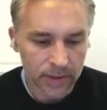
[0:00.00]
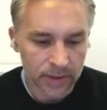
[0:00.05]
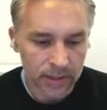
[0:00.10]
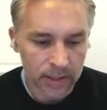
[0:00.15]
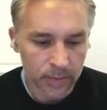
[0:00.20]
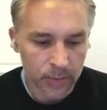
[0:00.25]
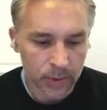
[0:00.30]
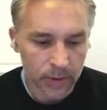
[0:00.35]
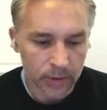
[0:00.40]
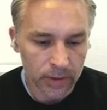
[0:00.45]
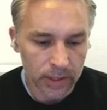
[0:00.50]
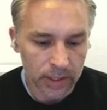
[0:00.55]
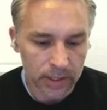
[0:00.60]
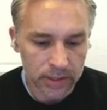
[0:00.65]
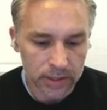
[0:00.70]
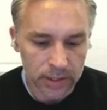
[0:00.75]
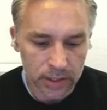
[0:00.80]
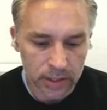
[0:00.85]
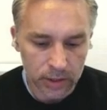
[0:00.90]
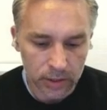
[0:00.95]
the ability
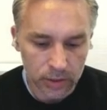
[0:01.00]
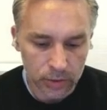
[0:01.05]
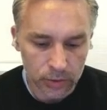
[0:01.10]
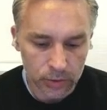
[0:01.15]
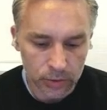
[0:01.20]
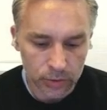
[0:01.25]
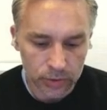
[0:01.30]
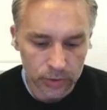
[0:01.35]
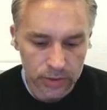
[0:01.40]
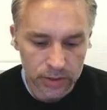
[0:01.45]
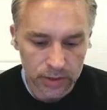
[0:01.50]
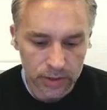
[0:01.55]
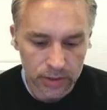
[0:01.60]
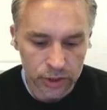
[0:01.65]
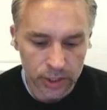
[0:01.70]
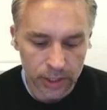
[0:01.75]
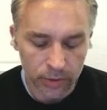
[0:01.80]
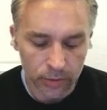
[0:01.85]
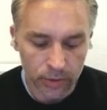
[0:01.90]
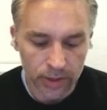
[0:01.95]
to use
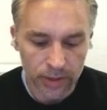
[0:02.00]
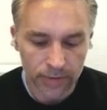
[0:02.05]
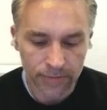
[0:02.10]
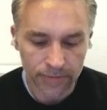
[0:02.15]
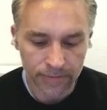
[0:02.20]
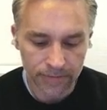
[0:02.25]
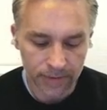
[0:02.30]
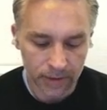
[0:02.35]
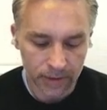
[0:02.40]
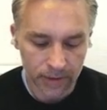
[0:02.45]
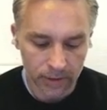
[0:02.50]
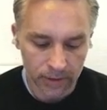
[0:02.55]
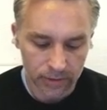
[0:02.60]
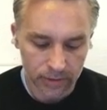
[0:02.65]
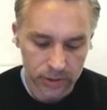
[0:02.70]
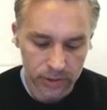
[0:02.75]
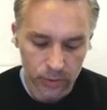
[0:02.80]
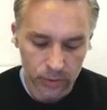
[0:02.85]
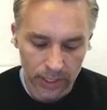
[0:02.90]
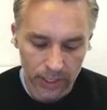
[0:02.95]
generative
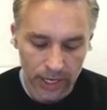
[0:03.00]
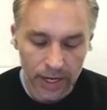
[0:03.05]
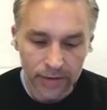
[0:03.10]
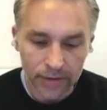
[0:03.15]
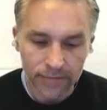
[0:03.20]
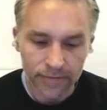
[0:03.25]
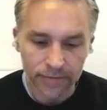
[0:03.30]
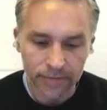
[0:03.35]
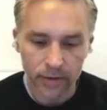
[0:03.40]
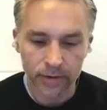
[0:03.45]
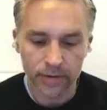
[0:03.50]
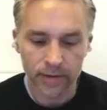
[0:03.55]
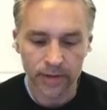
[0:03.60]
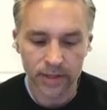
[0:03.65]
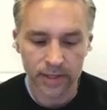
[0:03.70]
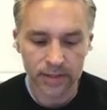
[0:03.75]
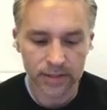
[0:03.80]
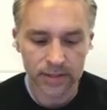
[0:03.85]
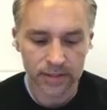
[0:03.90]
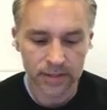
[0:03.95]
fills. We'll invert
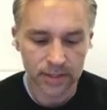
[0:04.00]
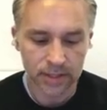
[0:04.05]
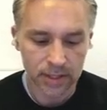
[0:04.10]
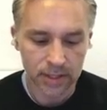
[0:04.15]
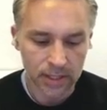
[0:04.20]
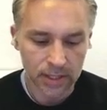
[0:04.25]
this.